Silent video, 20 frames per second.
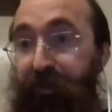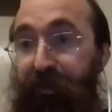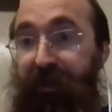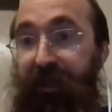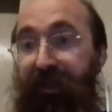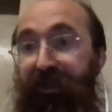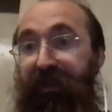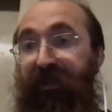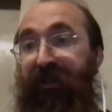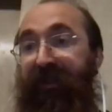
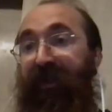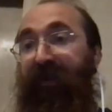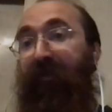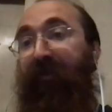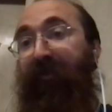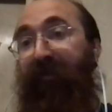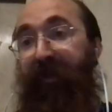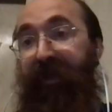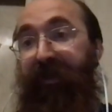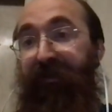some
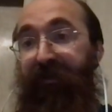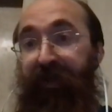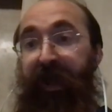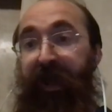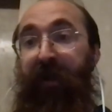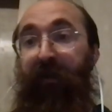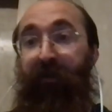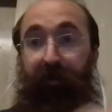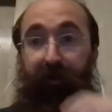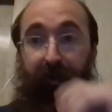expectations that it would
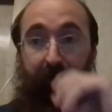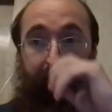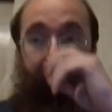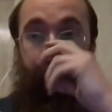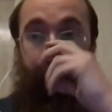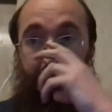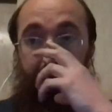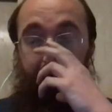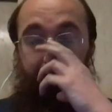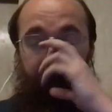be even
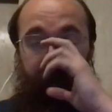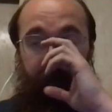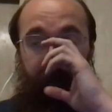louder.